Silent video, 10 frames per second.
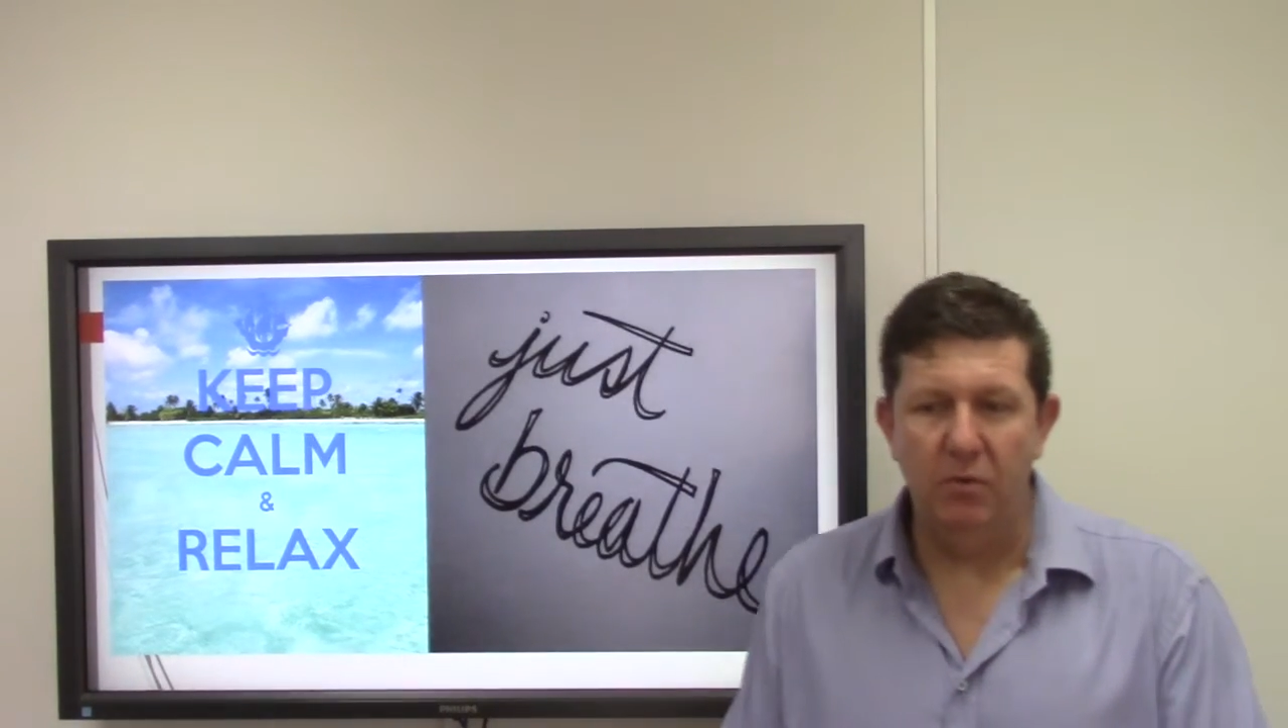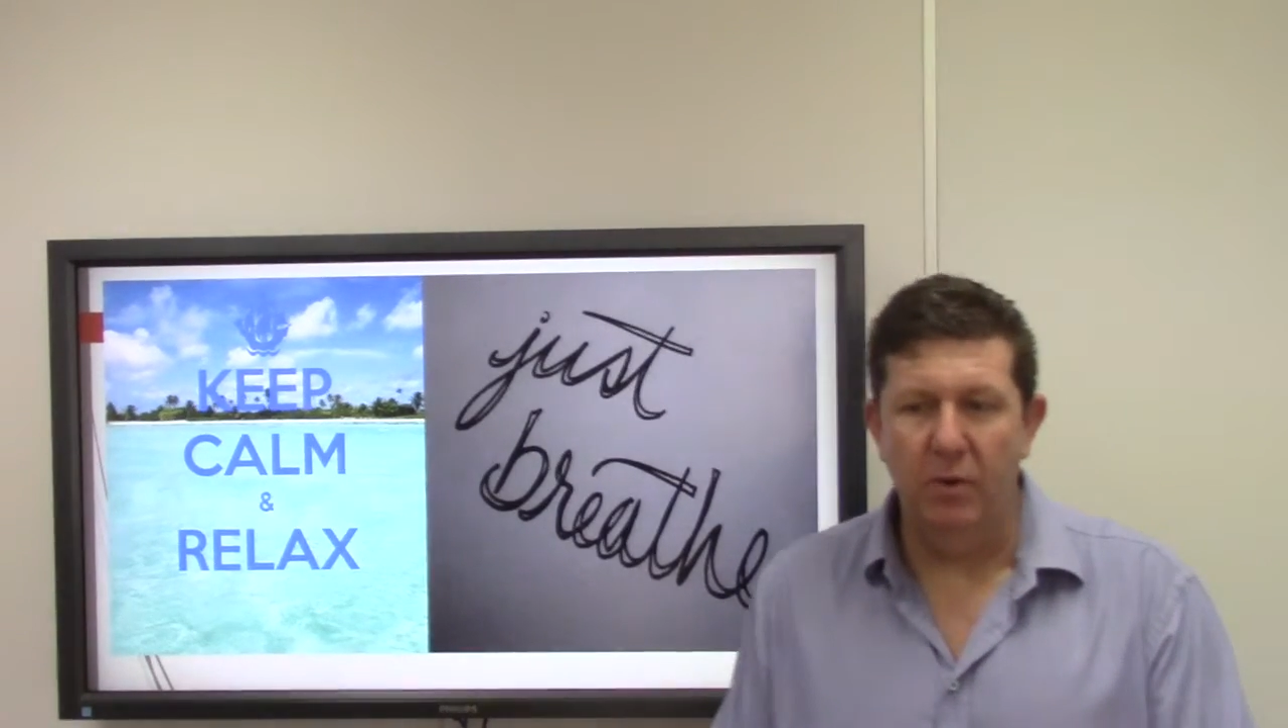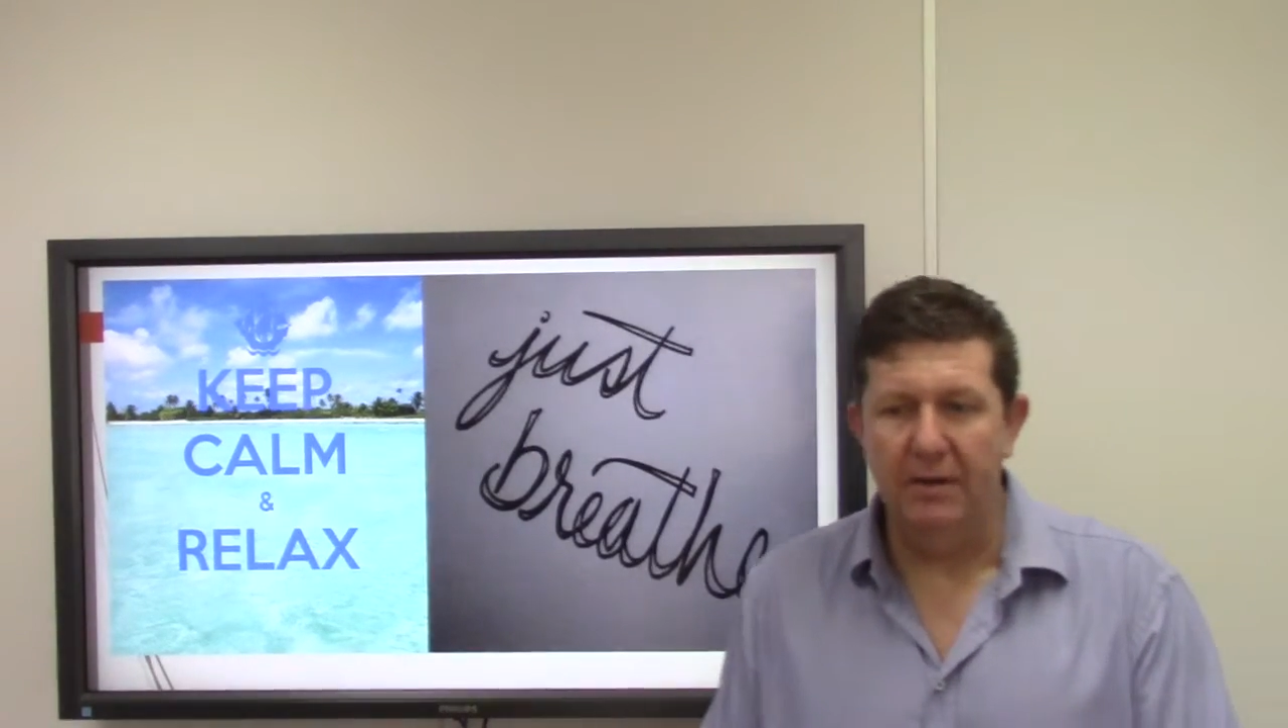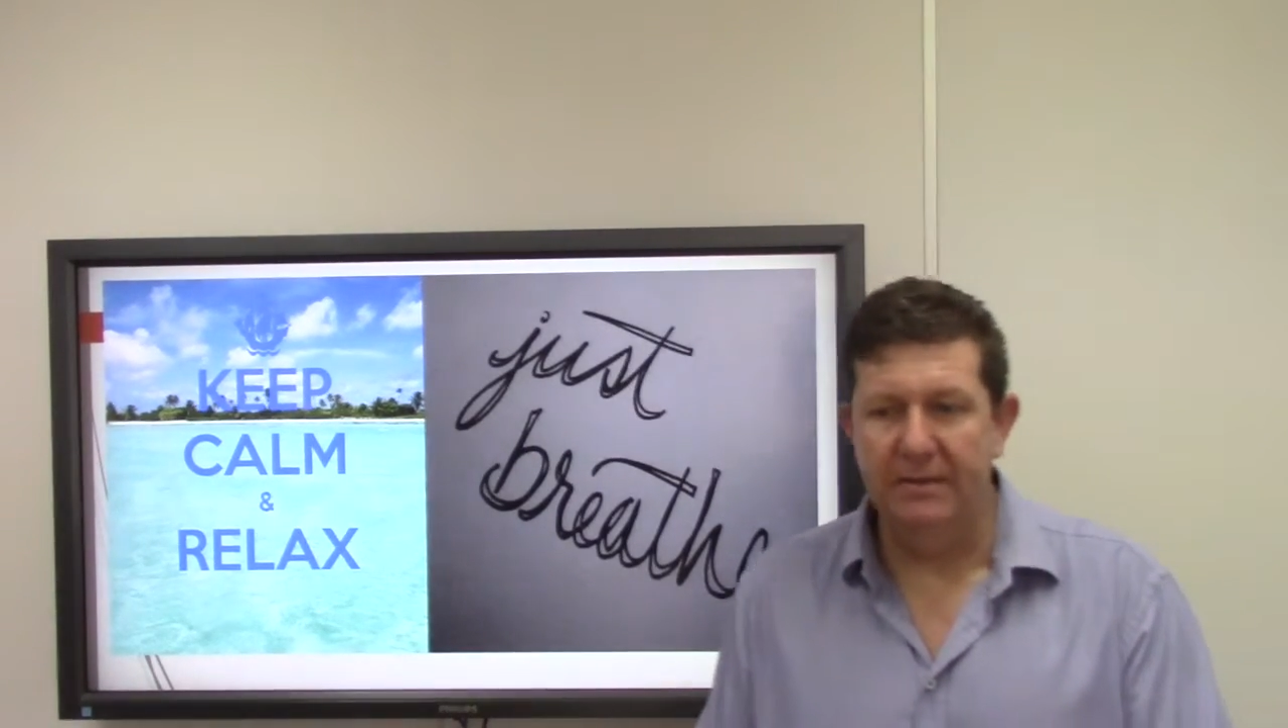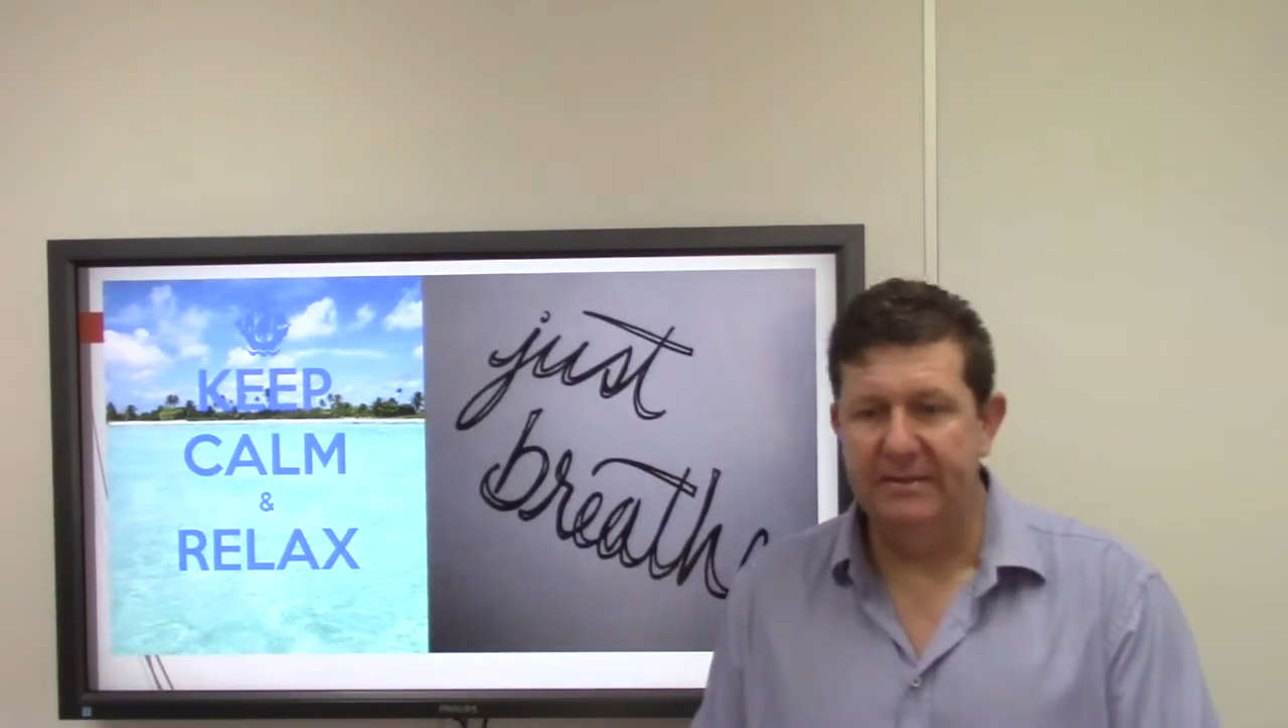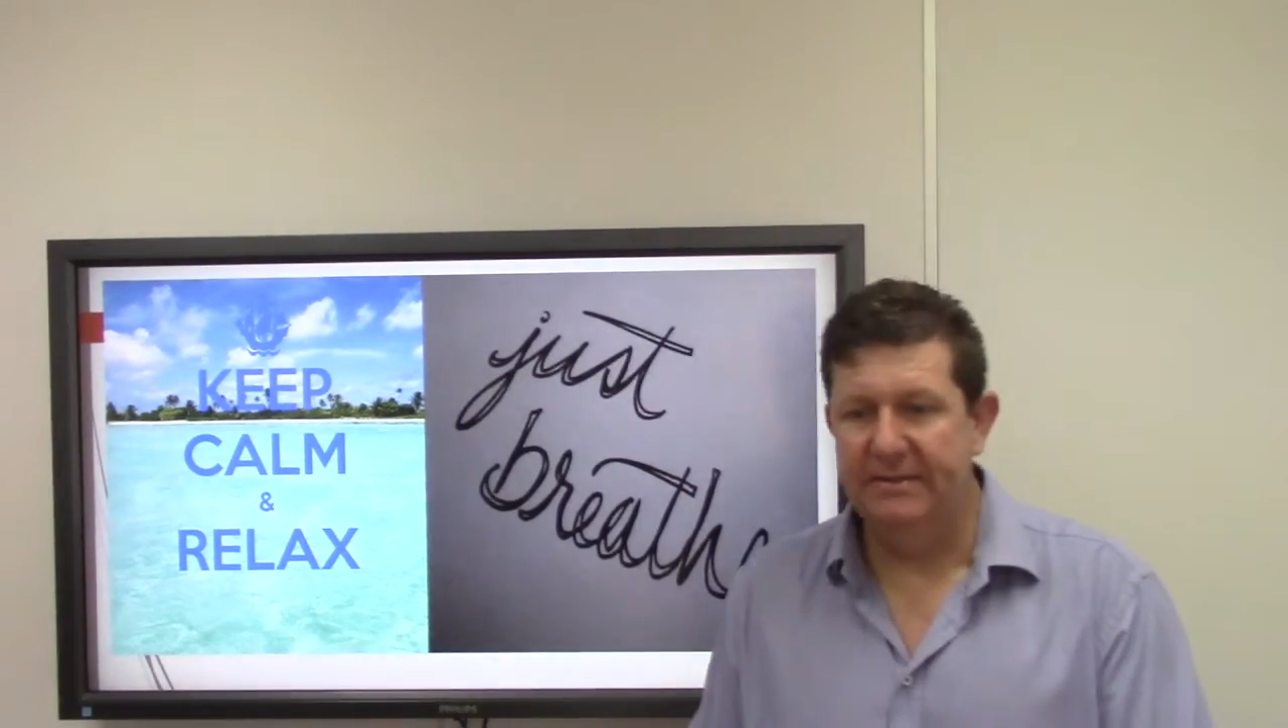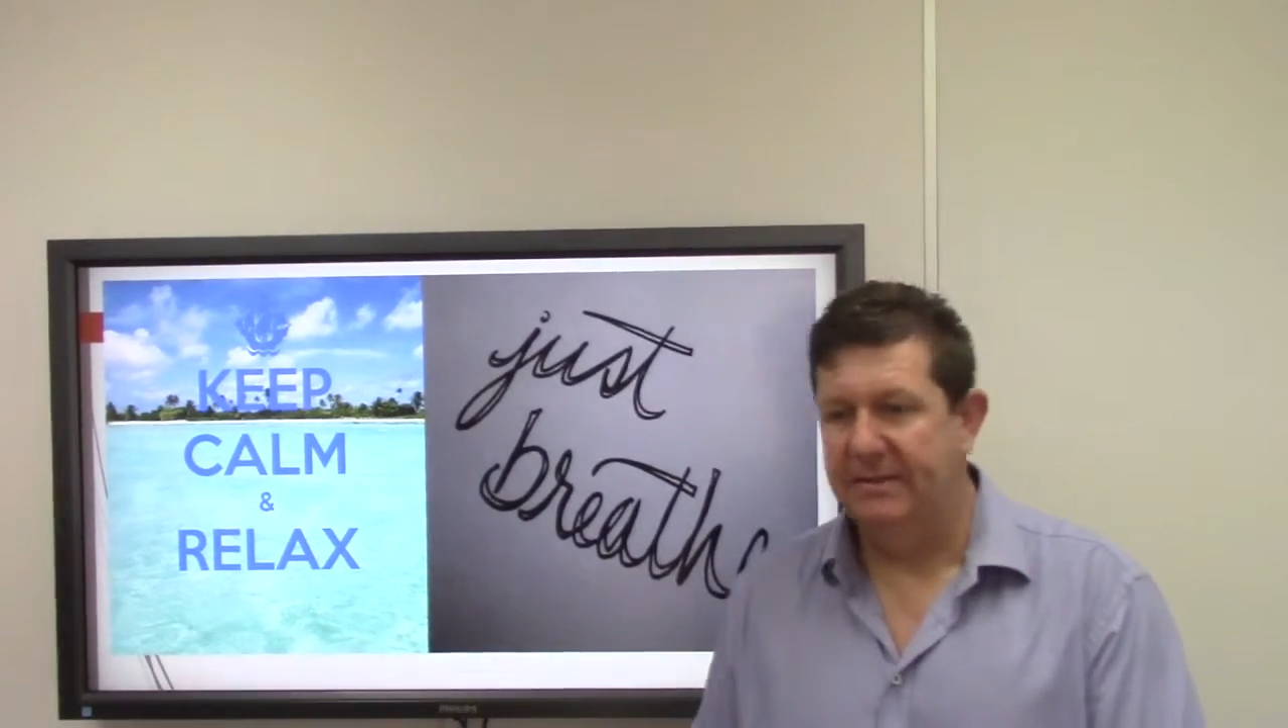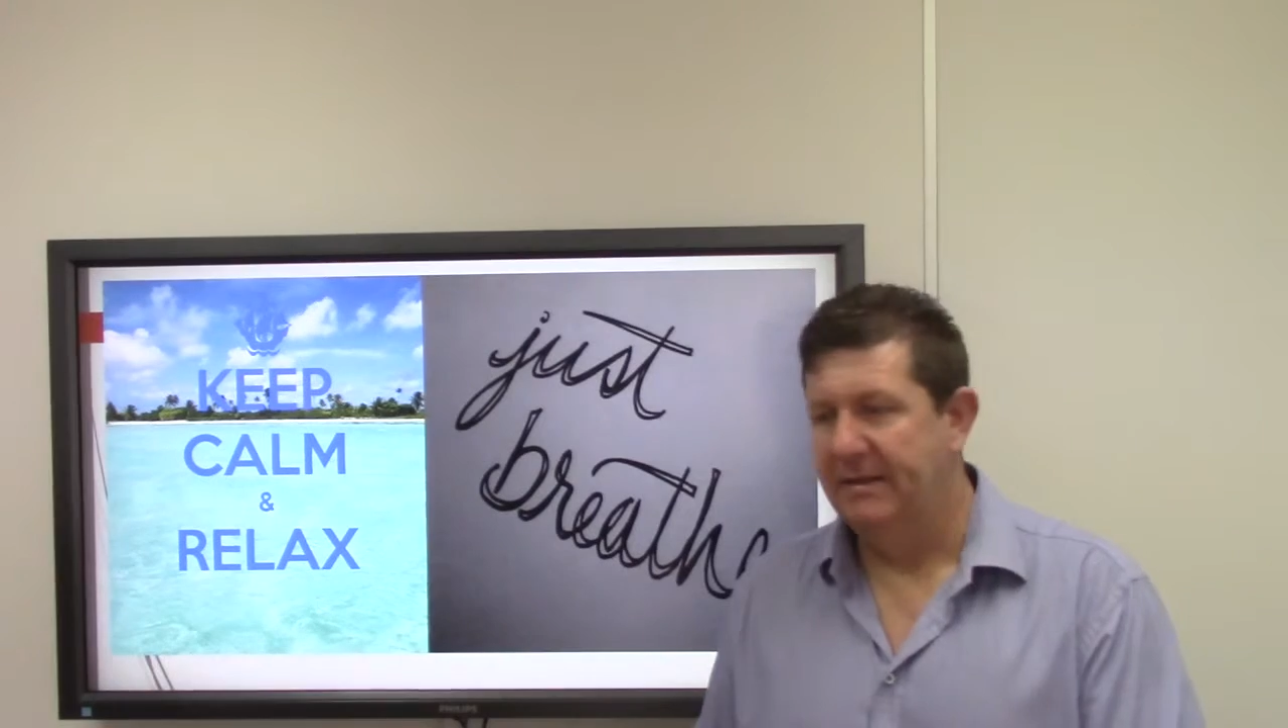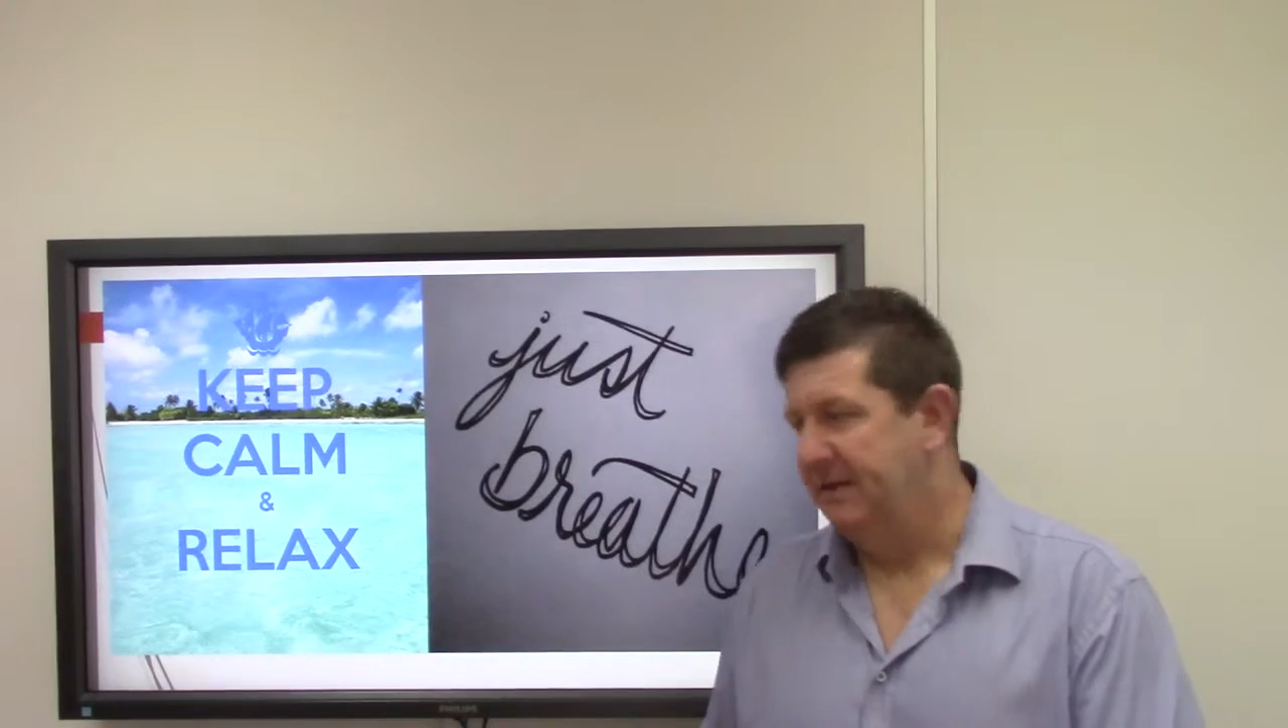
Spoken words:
1's,